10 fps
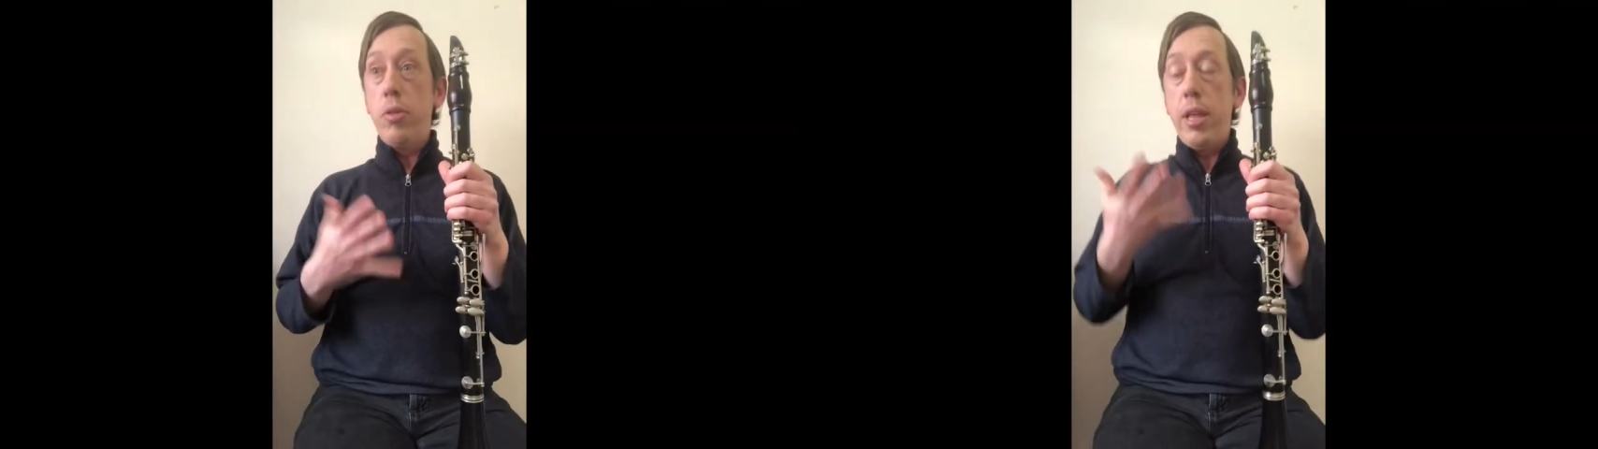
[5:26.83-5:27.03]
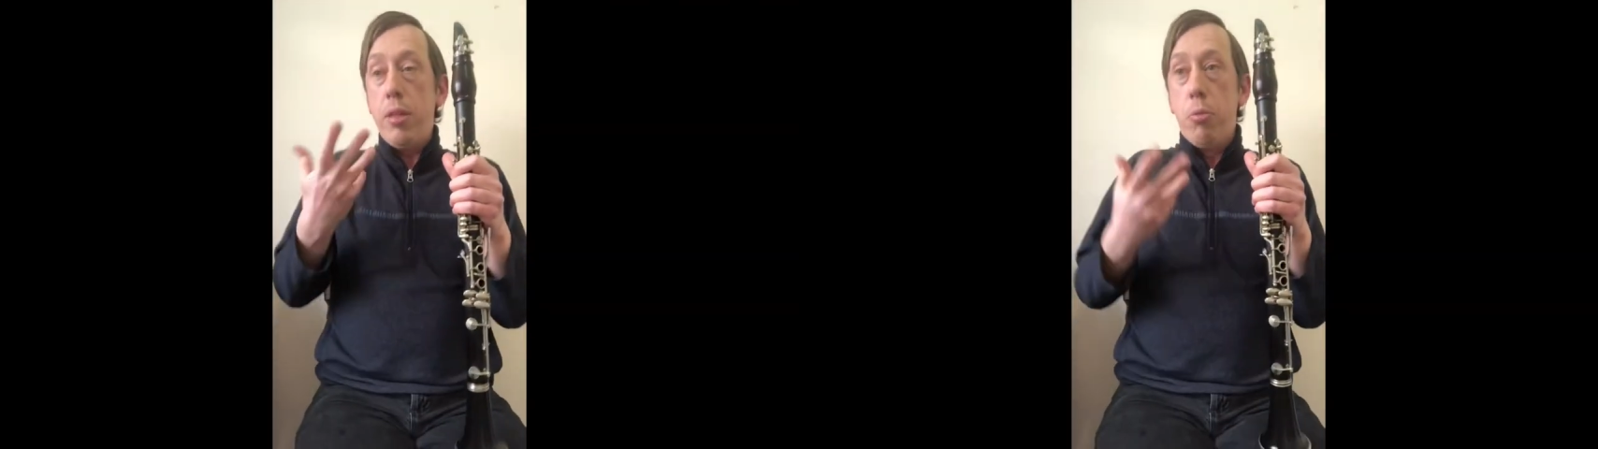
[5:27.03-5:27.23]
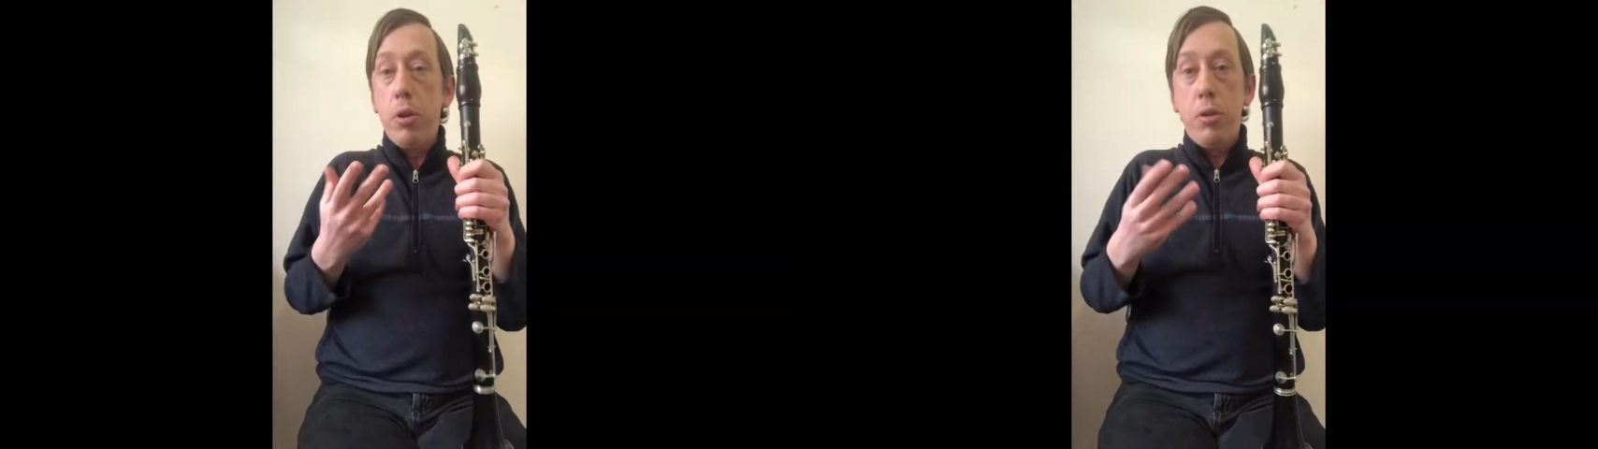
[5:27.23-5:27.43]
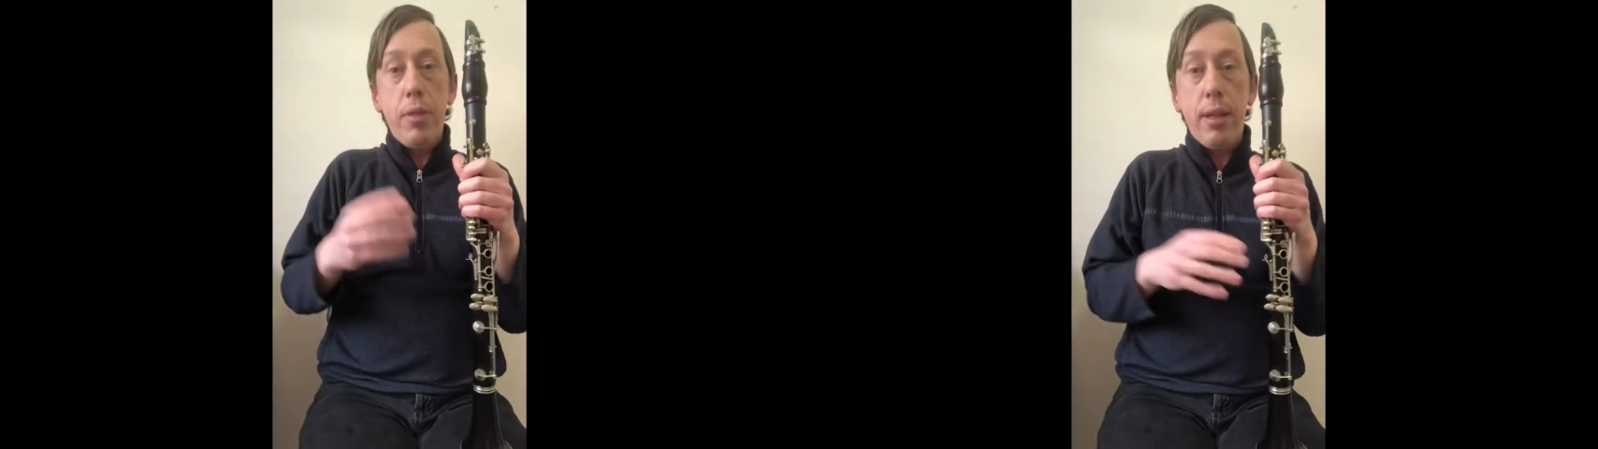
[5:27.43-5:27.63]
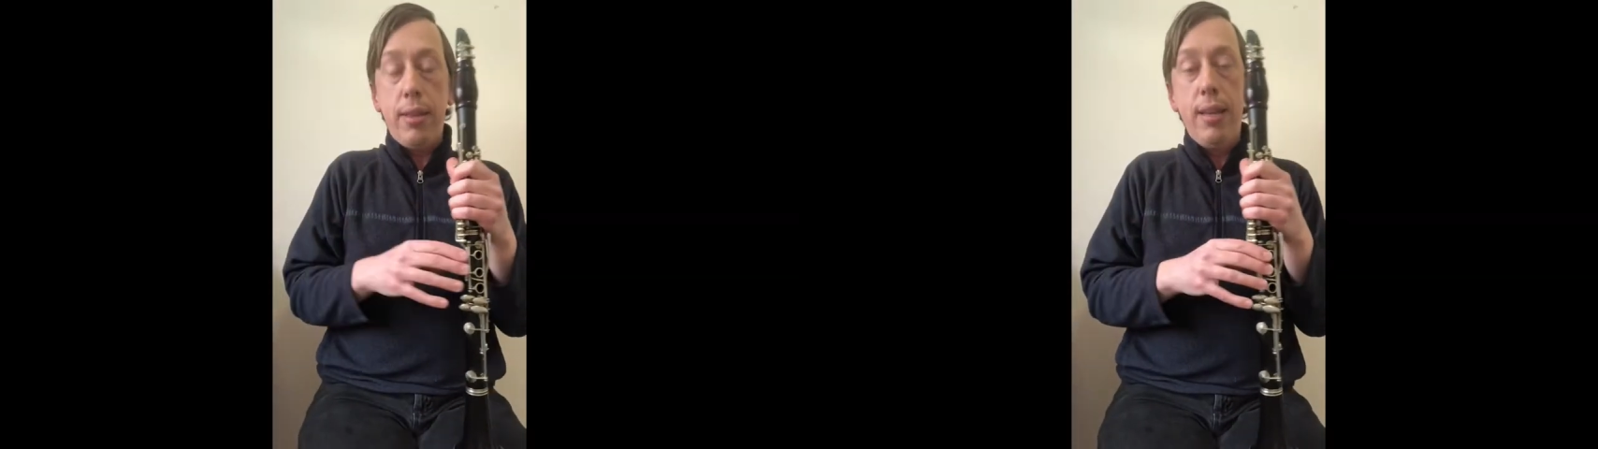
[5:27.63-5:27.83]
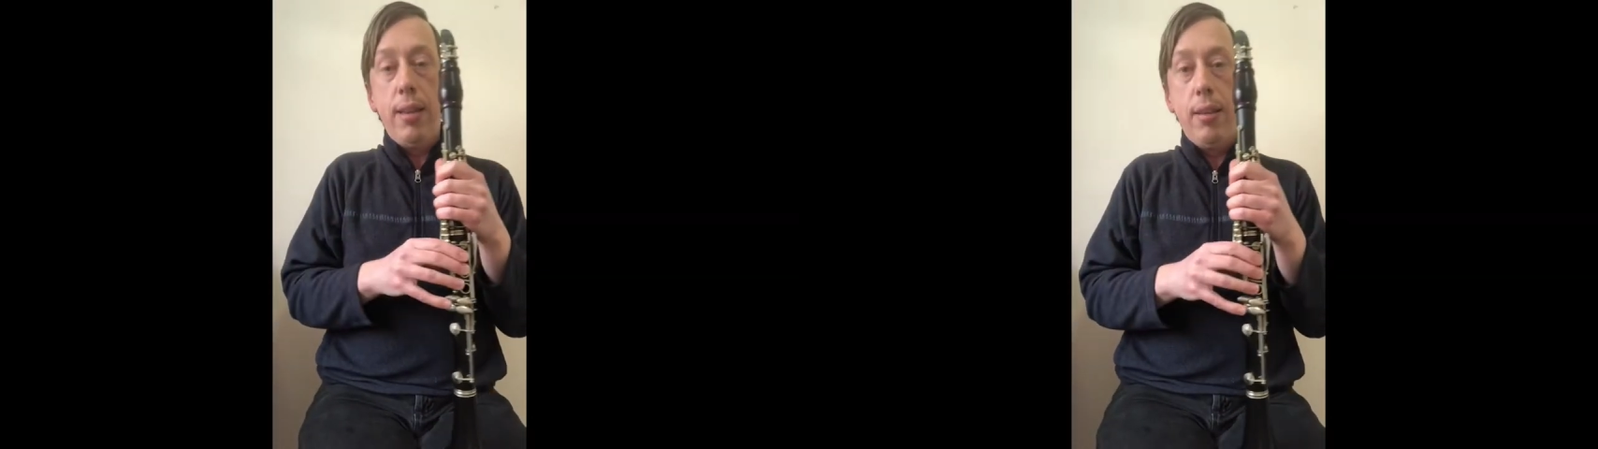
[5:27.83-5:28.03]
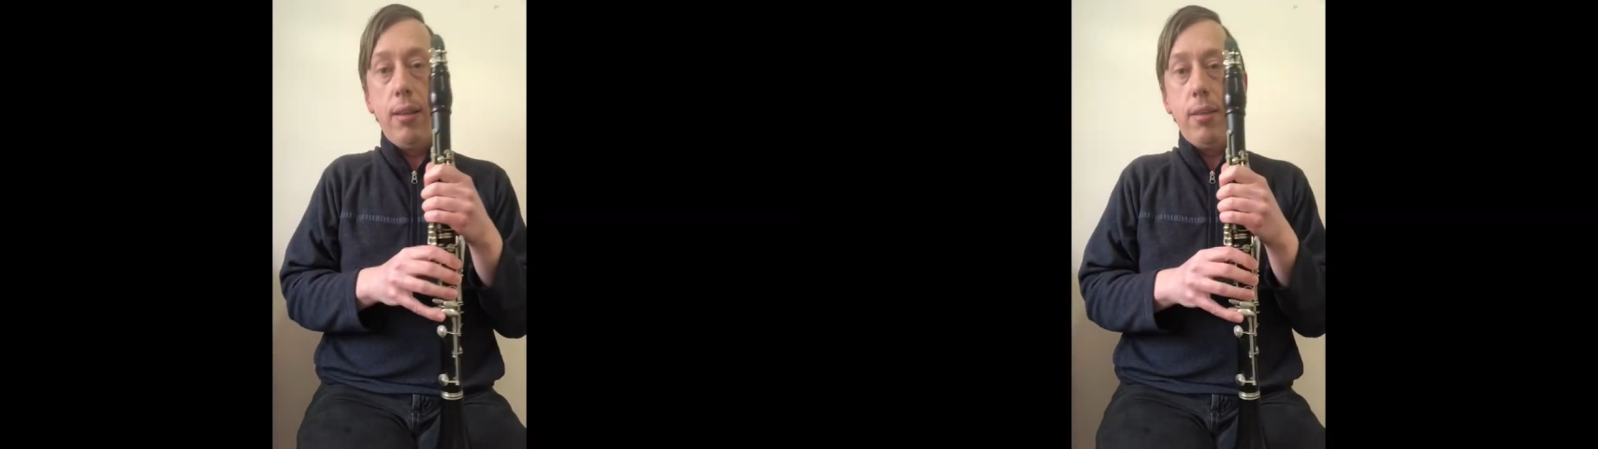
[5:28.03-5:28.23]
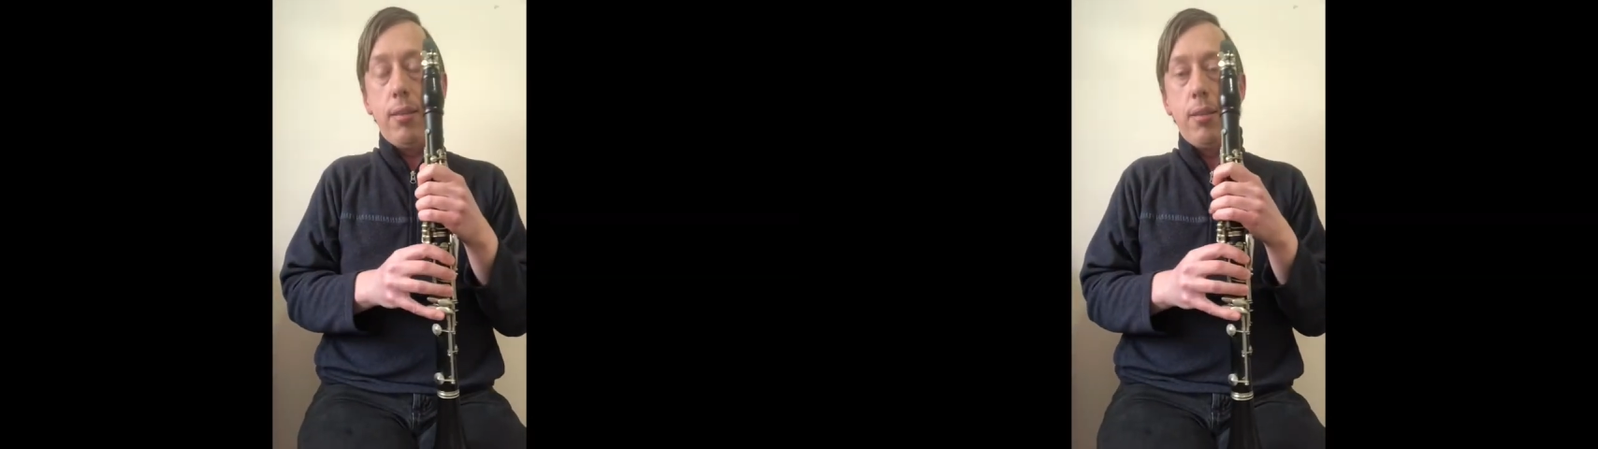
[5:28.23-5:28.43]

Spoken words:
the more you do that, the